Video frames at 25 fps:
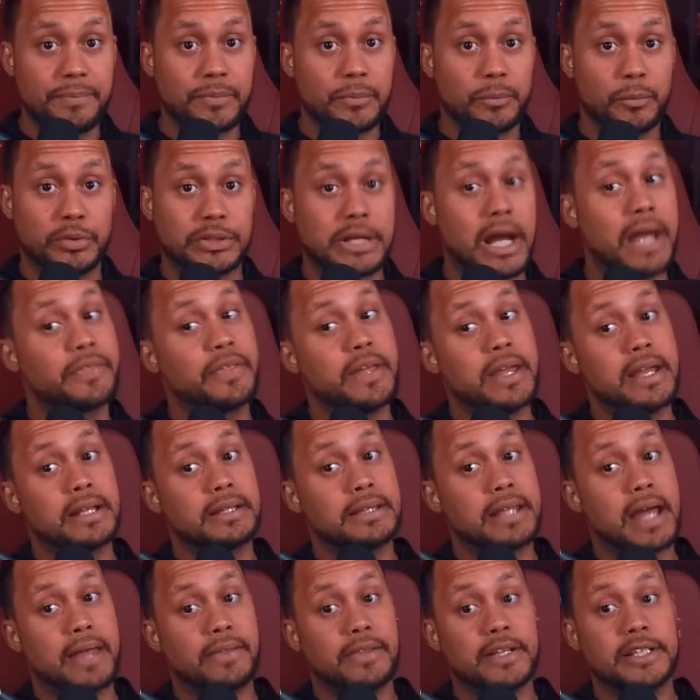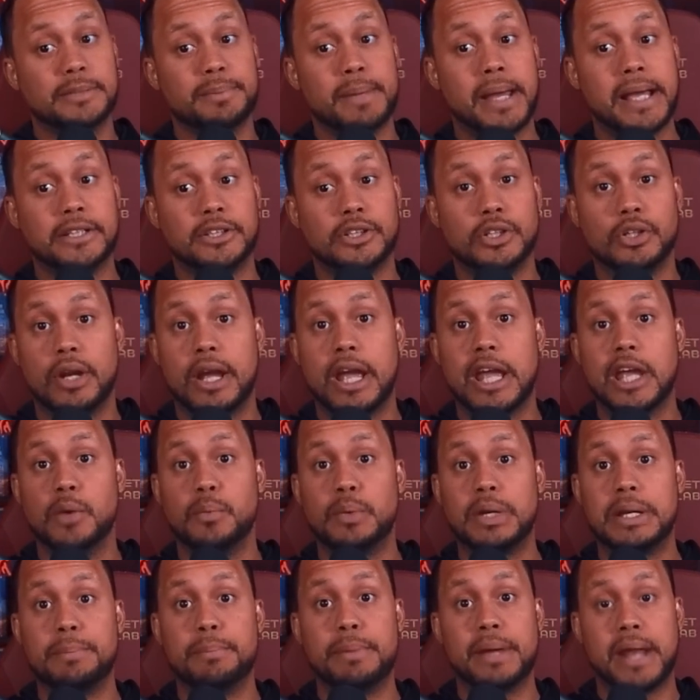Which I think that this makes your
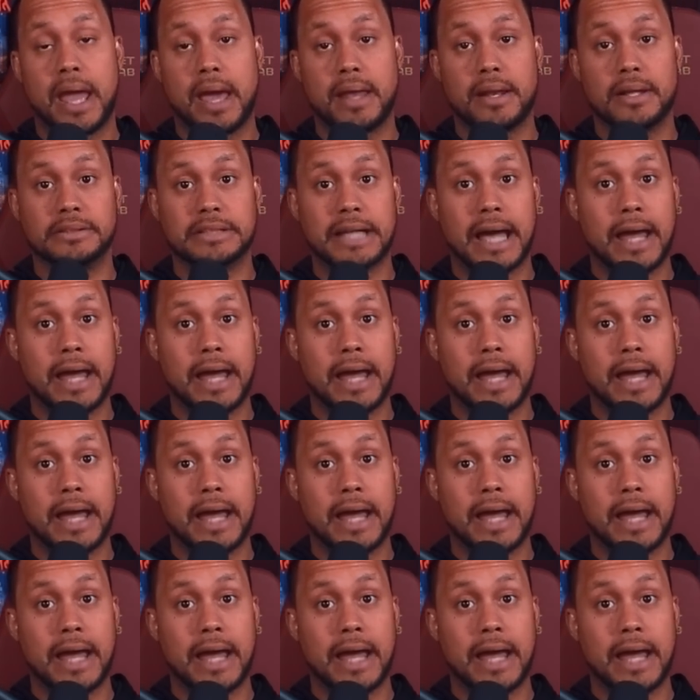AoE bananas.